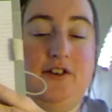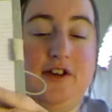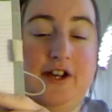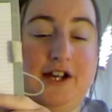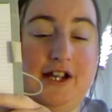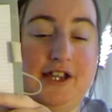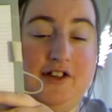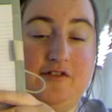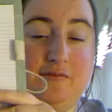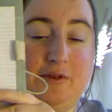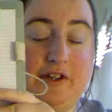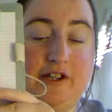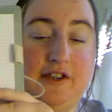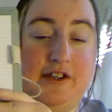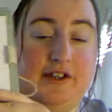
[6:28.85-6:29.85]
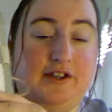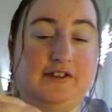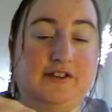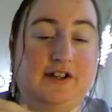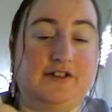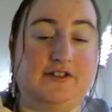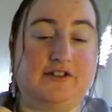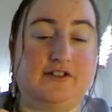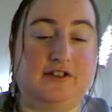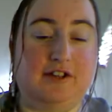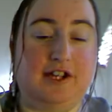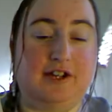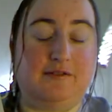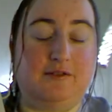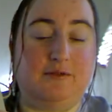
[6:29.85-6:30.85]
and I love pretty things and I just don't
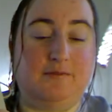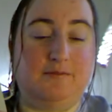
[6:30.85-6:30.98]
like